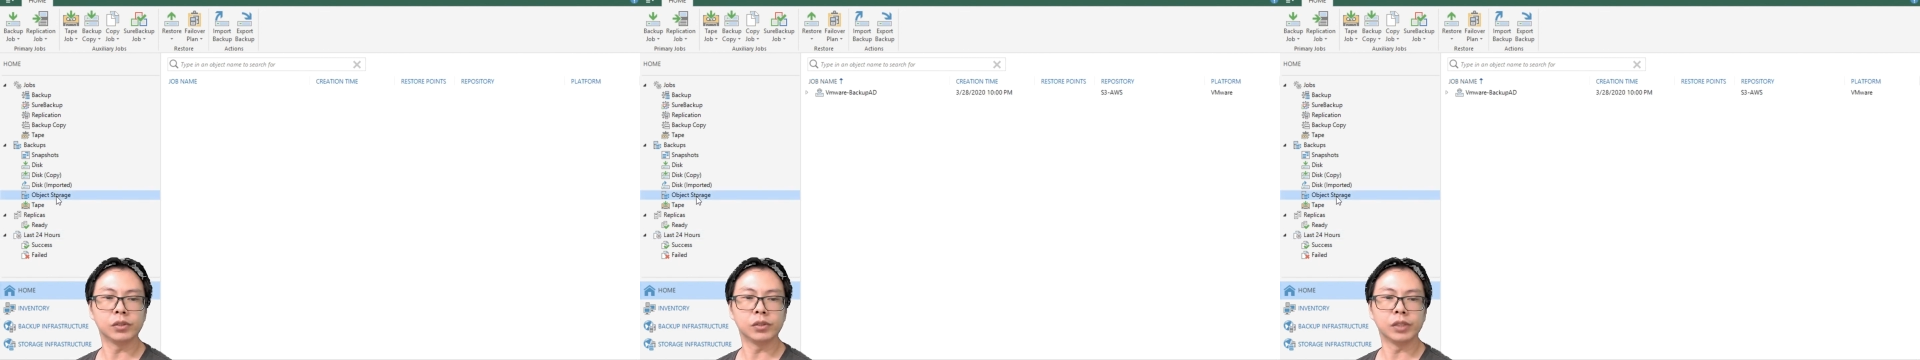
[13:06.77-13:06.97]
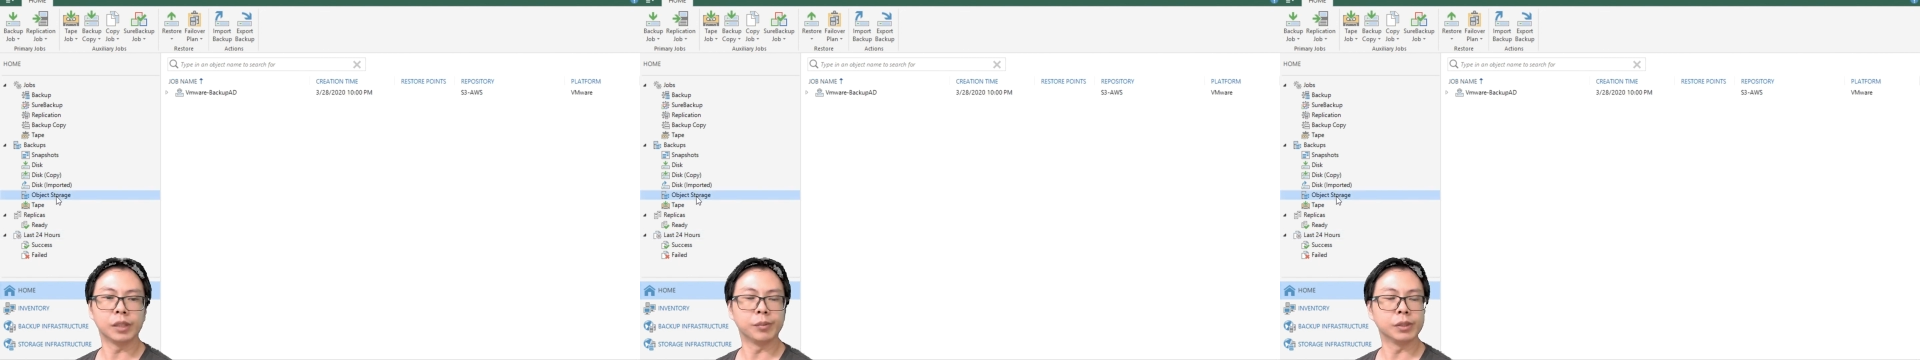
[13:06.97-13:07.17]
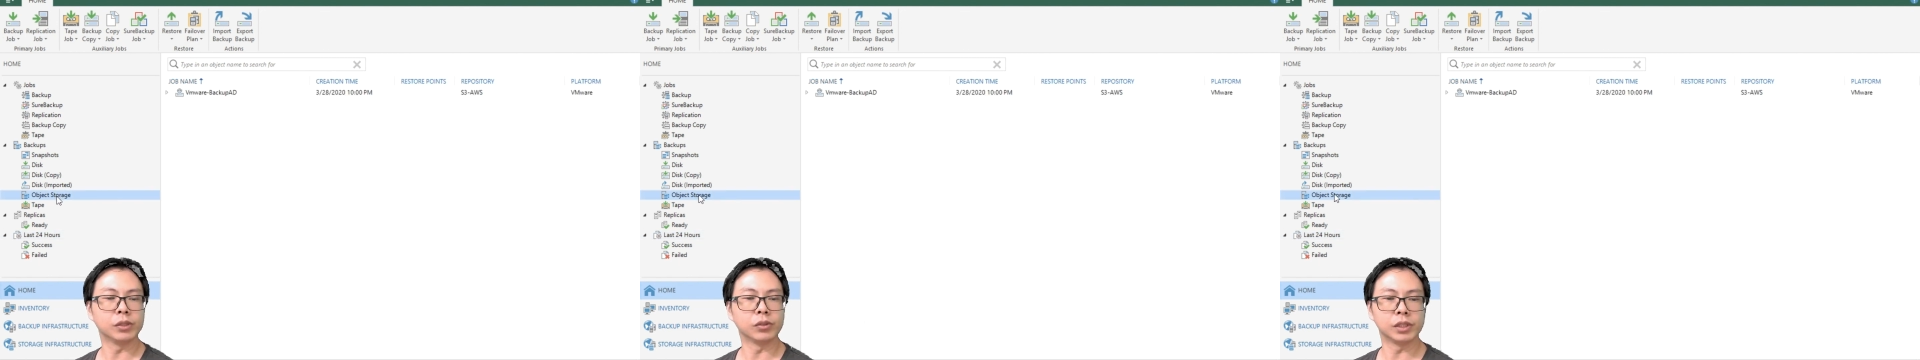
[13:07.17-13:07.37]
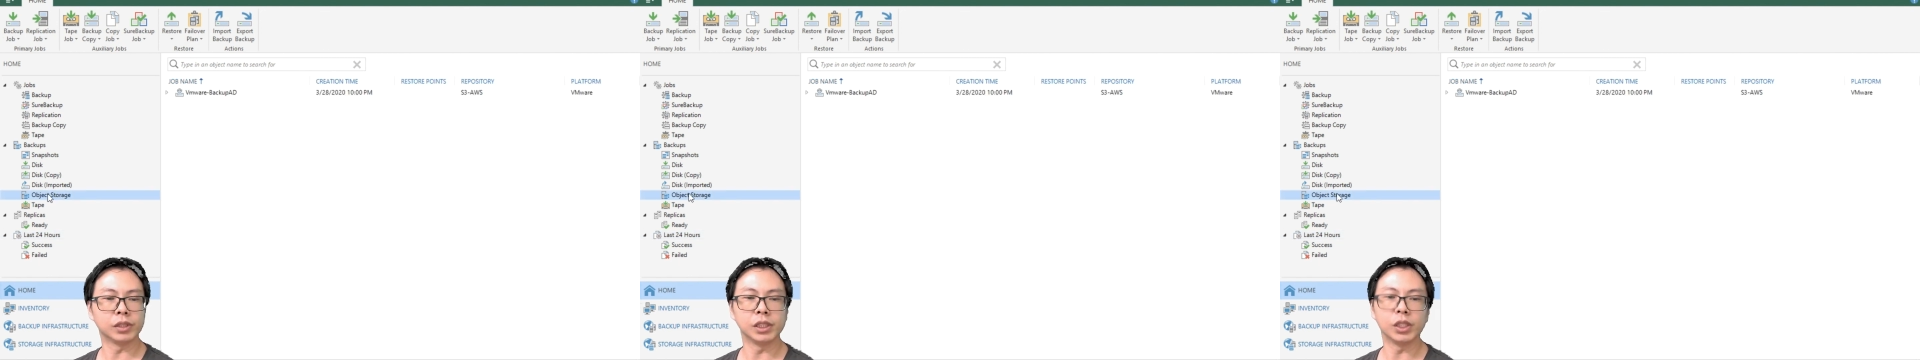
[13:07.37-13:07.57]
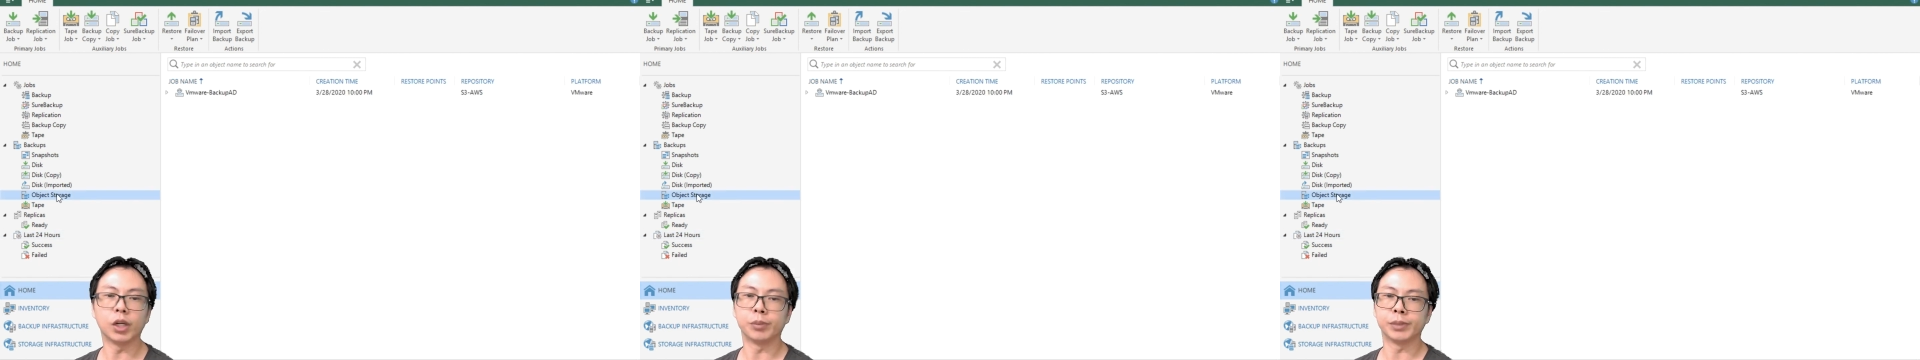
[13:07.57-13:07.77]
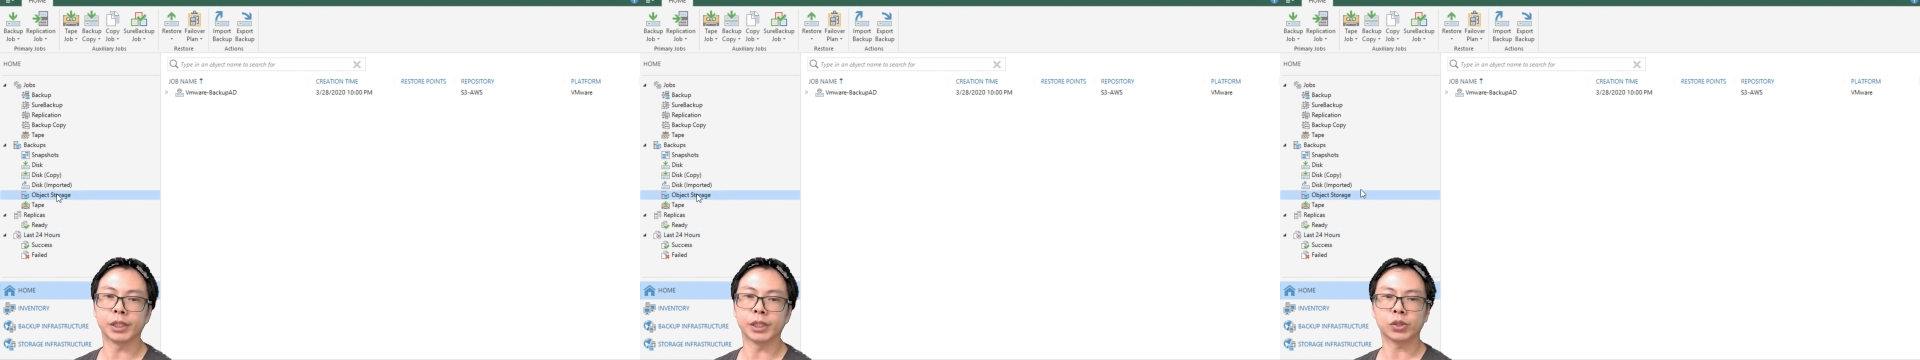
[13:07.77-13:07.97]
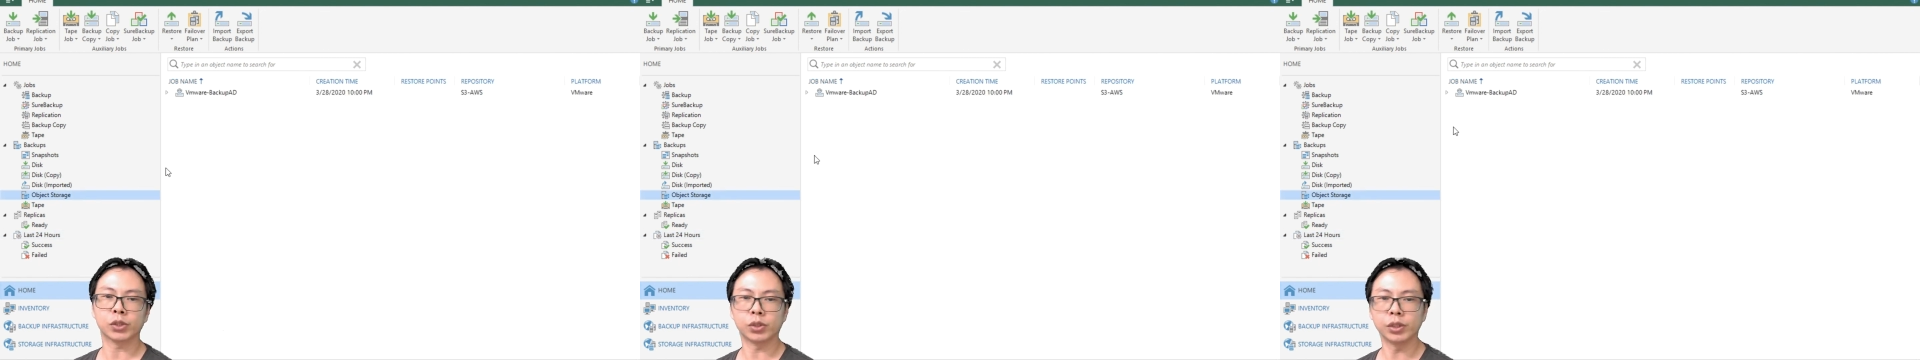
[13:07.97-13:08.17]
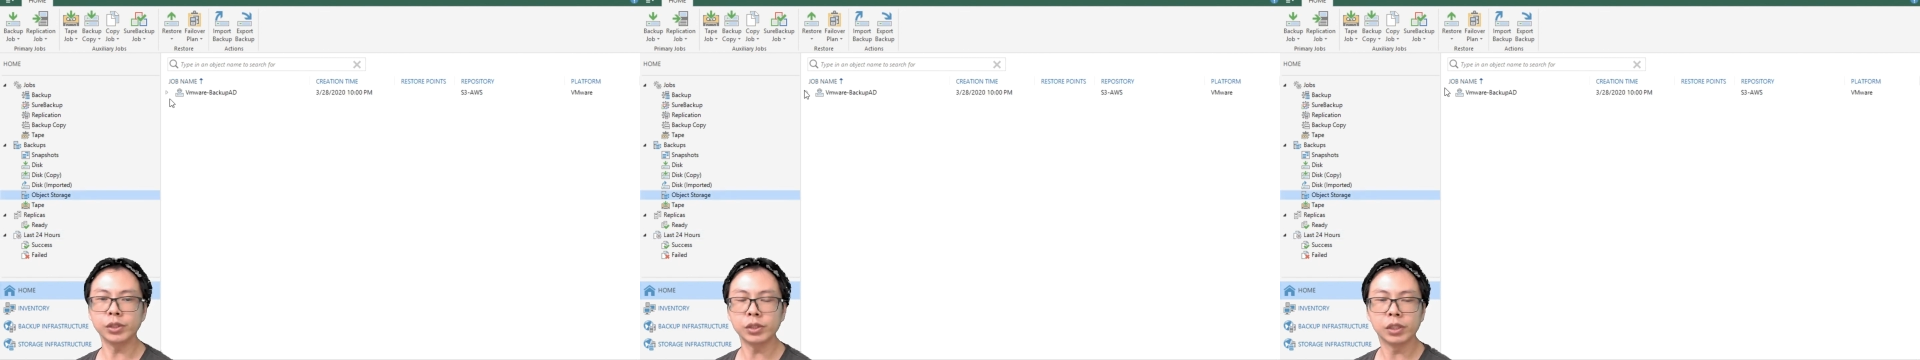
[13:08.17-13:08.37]
you're able to see object
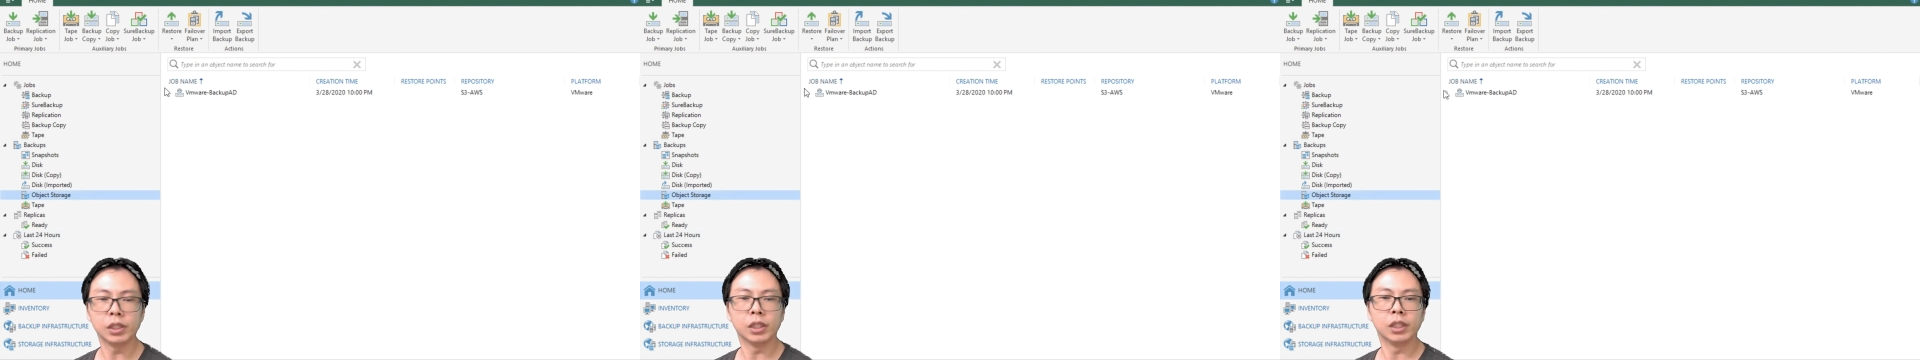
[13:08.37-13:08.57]
storage.